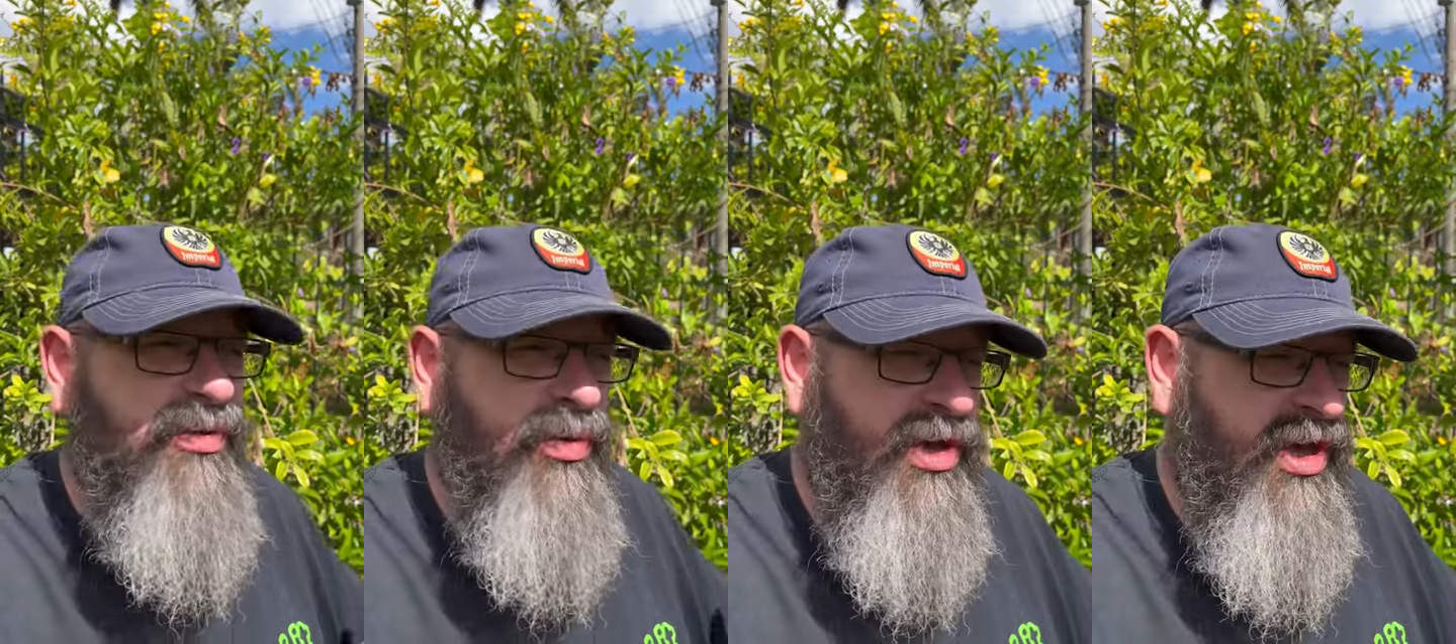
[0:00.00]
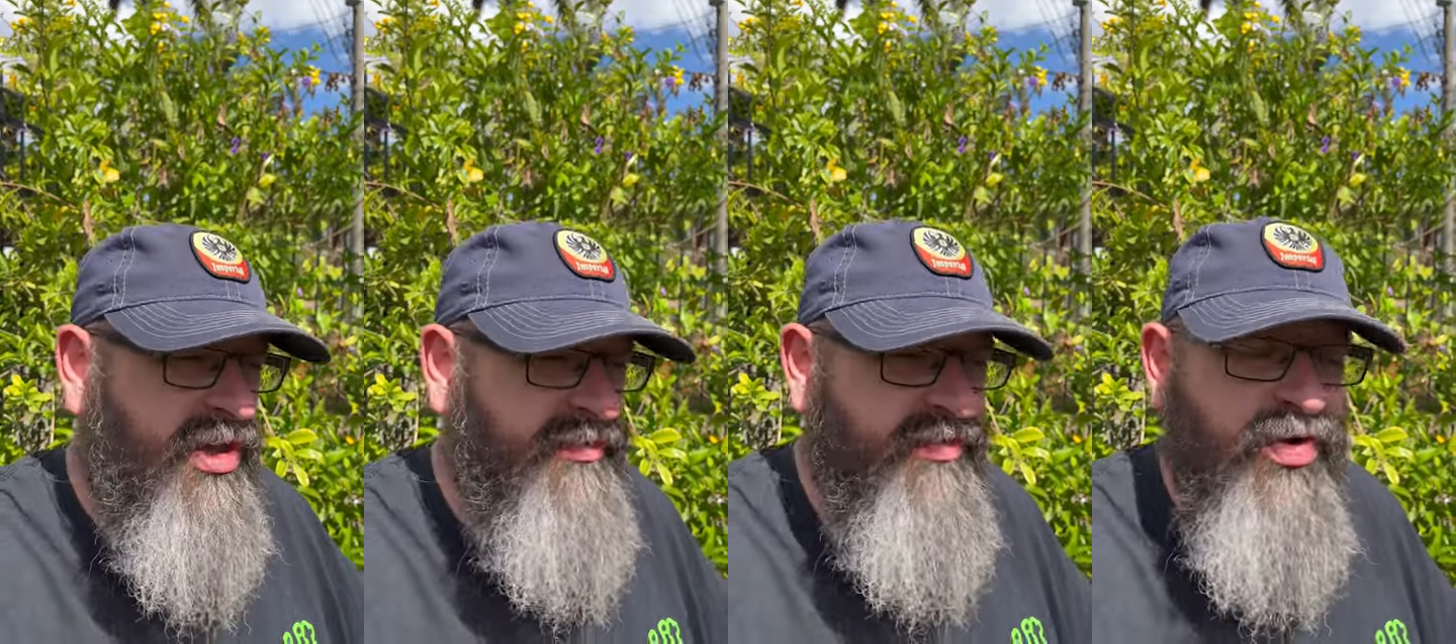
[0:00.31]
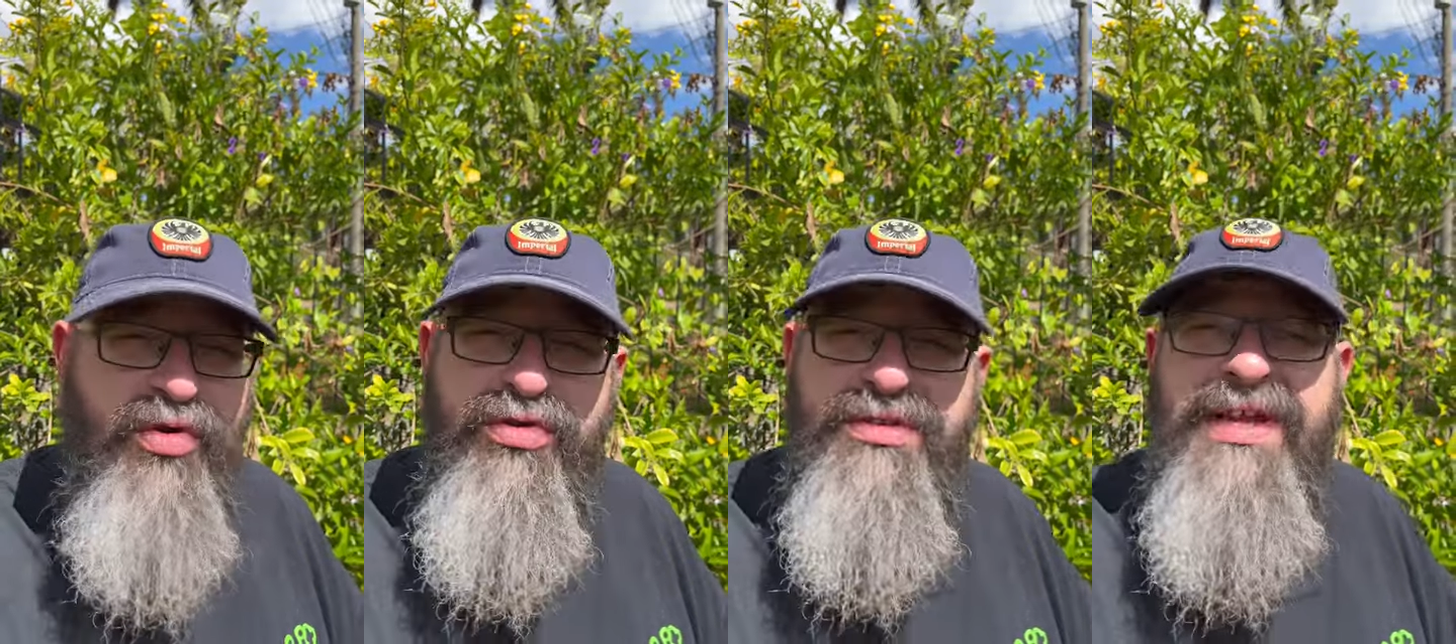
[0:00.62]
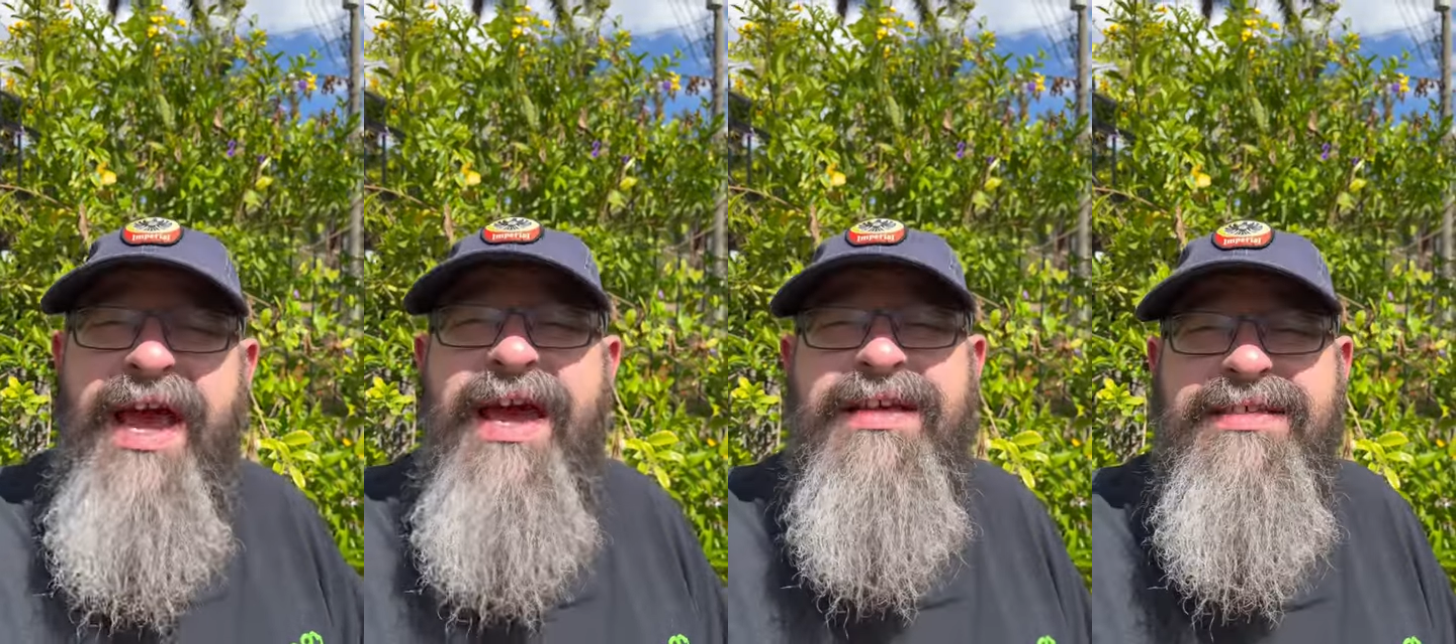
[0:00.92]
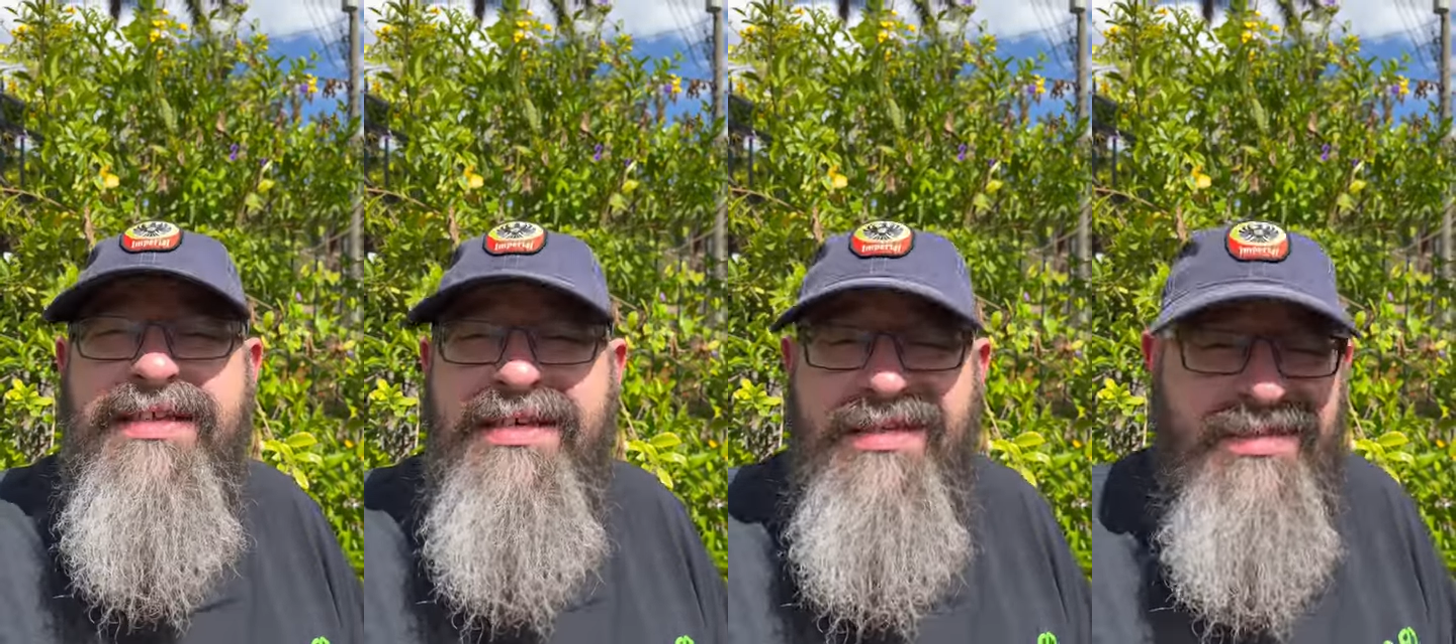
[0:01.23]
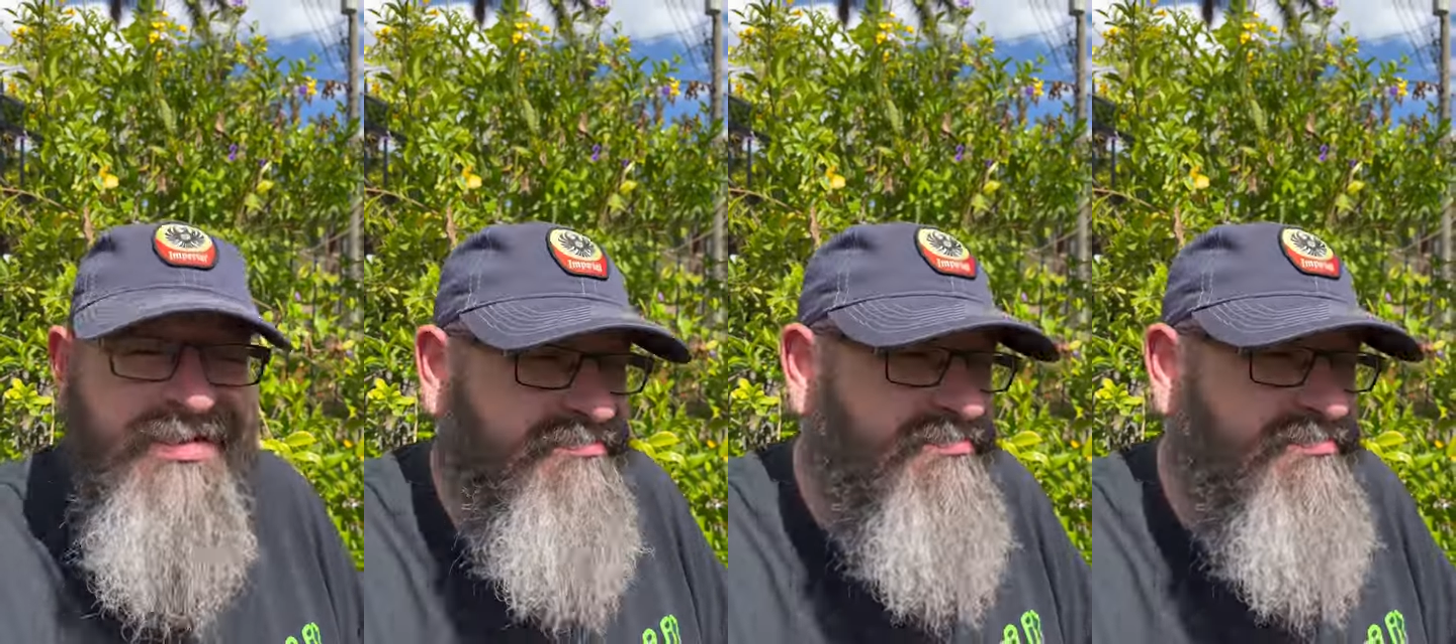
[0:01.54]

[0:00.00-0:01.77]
with food, taxis,